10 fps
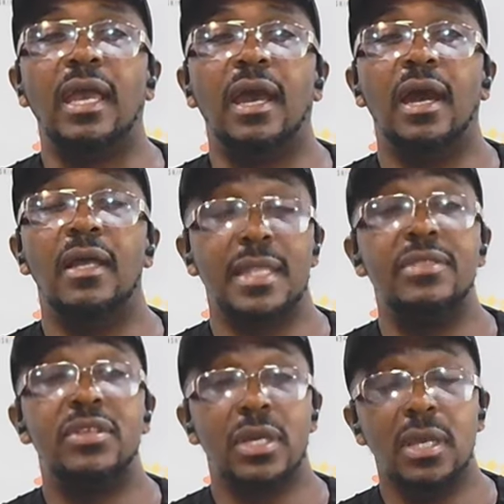uh,
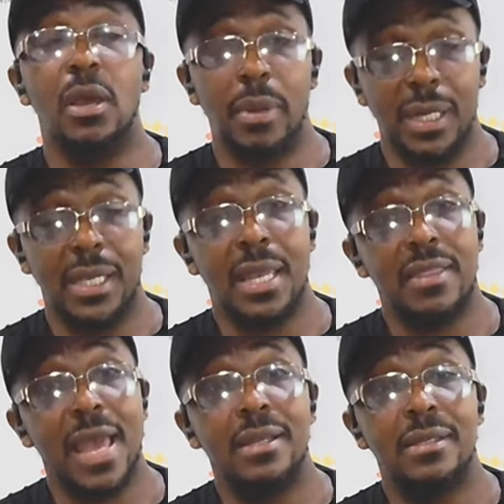that, uh, but again,
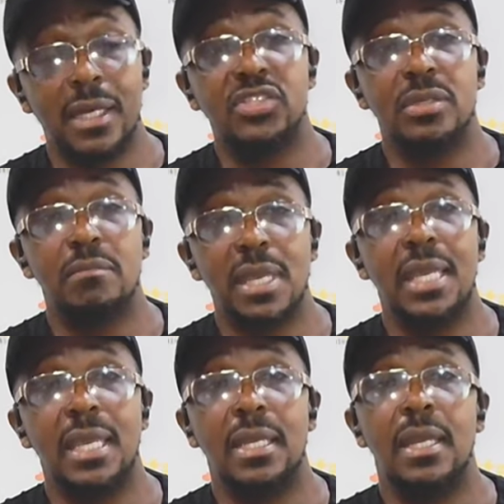that doesn't
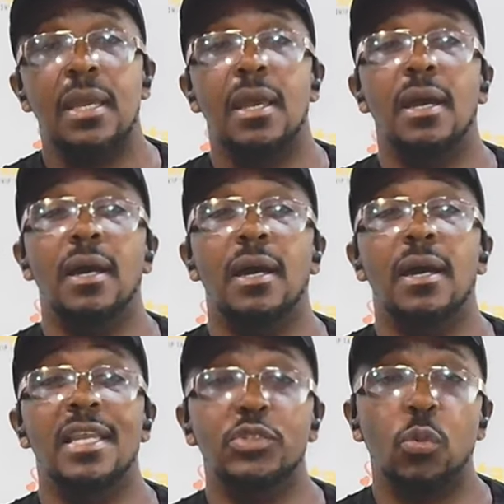mean uh,
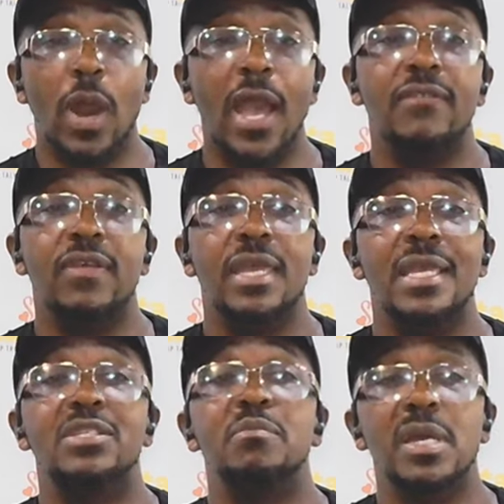his wife
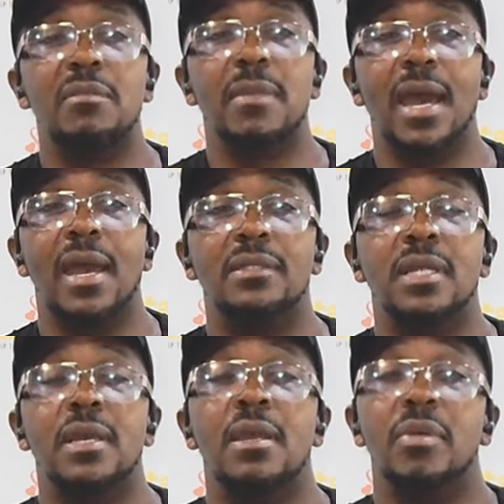is minimized,
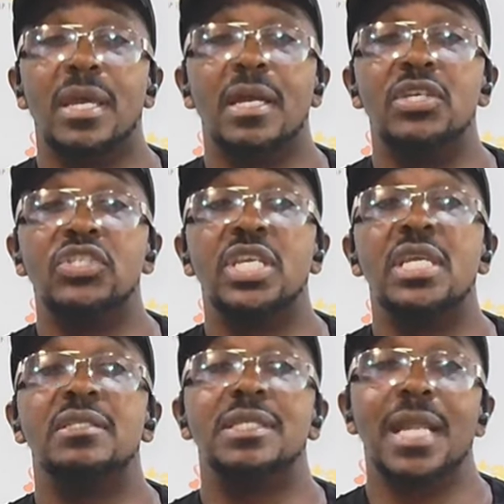because
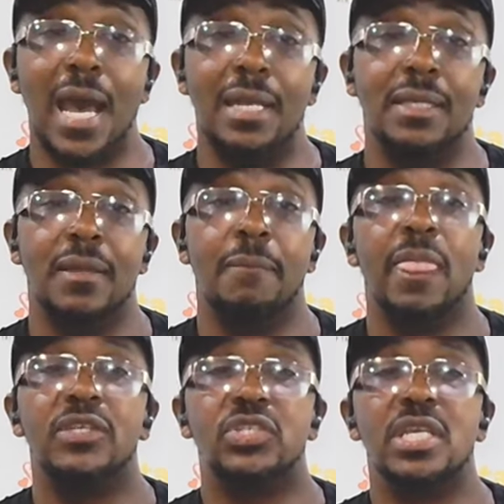she is not.
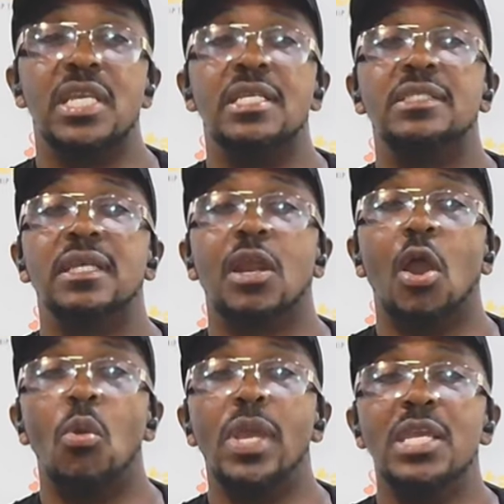She is
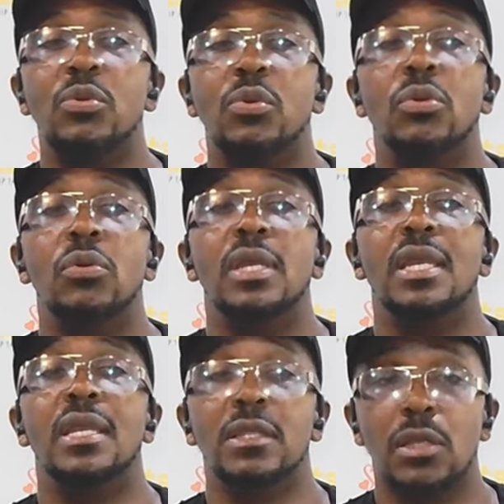co-equal
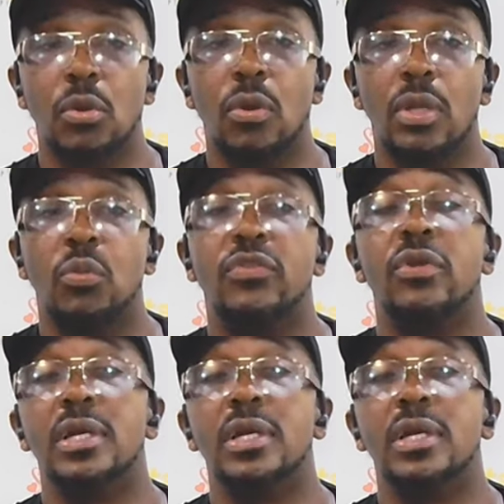in the Lord with her